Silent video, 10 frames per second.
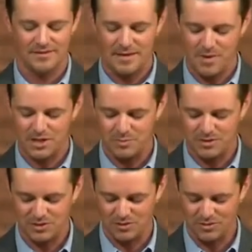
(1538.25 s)
They must
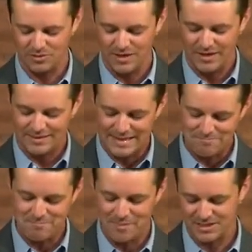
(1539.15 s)
be told, they
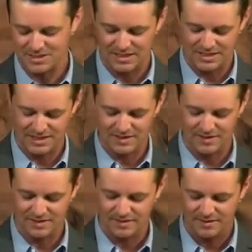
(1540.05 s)
must
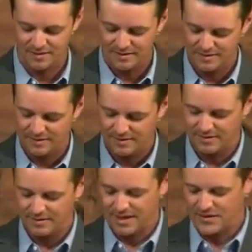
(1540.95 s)
hear.
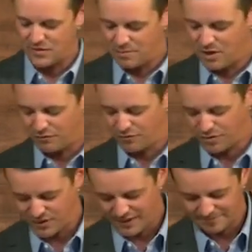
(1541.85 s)
And the beautiful
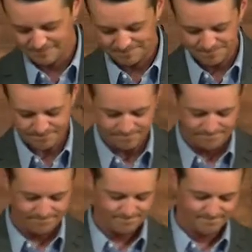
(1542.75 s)
thing
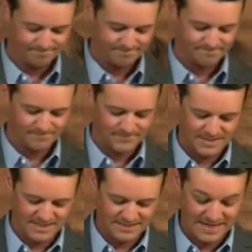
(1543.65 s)

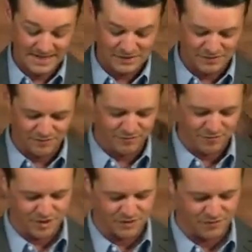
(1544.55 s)
is at the end of
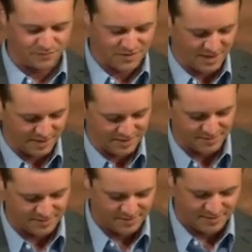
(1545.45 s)
verse 15
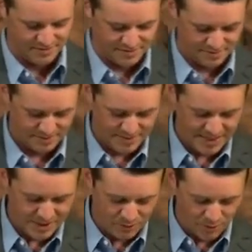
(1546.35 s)
that
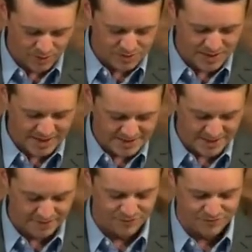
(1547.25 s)
he quotes
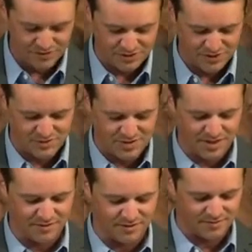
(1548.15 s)
Isaiah 52
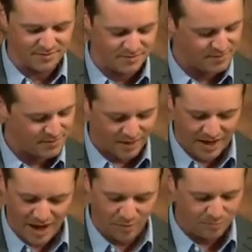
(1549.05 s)
7
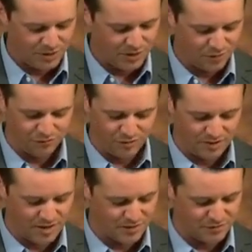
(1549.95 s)
How
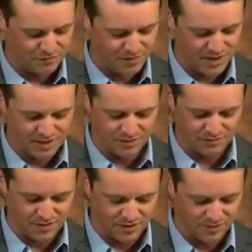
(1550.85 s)
beautiful are the feet
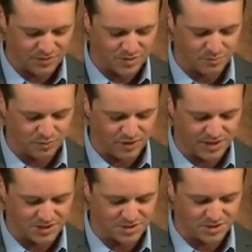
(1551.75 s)
of those who
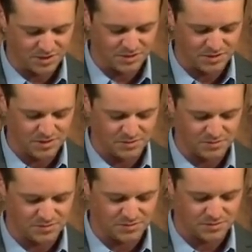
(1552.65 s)
preach the good
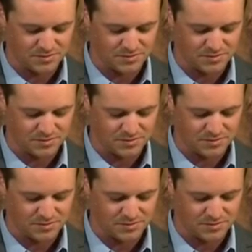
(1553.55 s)
news.